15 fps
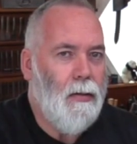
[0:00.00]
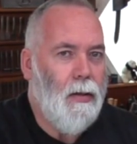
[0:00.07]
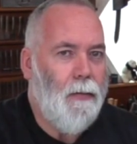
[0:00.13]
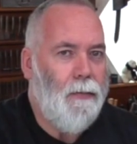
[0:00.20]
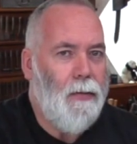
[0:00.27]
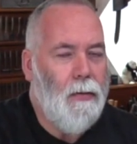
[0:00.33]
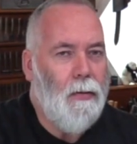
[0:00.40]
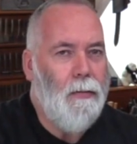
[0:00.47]

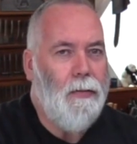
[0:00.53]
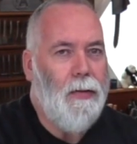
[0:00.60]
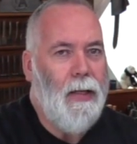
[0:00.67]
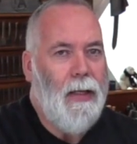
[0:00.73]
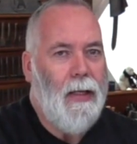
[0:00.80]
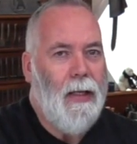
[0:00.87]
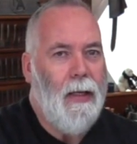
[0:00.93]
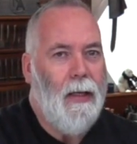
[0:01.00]
If you can
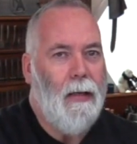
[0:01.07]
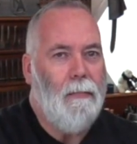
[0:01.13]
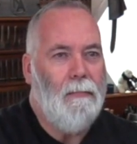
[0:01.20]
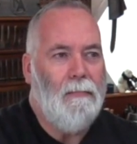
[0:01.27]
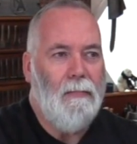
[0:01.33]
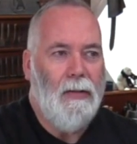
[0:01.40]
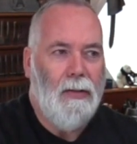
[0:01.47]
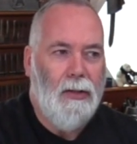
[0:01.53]
think it,
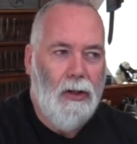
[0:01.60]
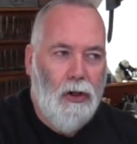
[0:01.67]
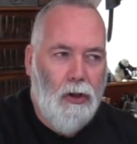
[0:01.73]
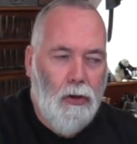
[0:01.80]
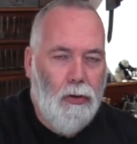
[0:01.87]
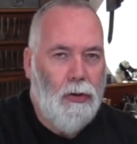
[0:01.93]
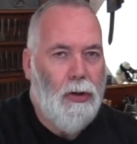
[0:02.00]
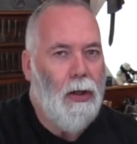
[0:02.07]
there's a
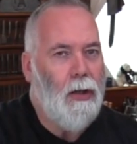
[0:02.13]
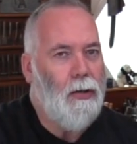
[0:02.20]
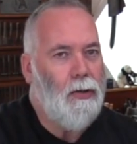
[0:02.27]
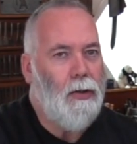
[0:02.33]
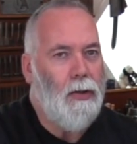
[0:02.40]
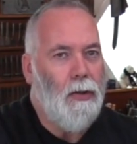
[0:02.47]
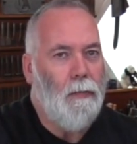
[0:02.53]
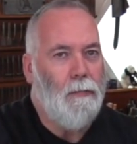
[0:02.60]
good chance
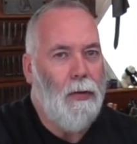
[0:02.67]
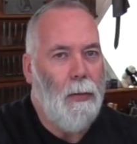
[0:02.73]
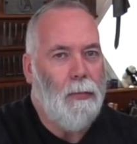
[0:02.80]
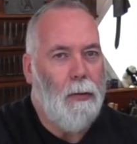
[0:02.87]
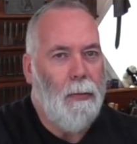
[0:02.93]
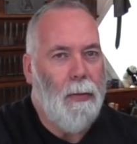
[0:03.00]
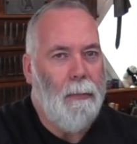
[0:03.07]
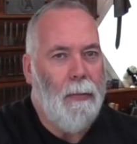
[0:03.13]
you can
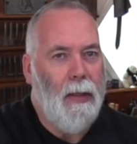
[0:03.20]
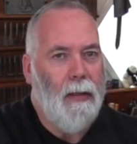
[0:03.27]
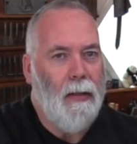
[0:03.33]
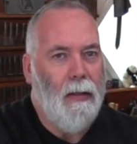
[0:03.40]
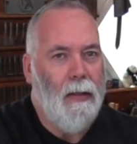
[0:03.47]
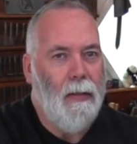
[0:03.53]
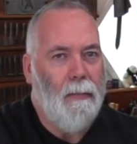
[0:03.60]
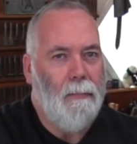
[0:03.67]
probably make
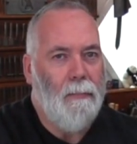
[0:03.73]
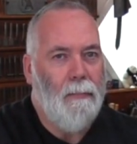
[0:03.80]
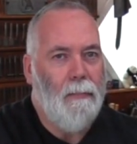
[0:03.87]
it.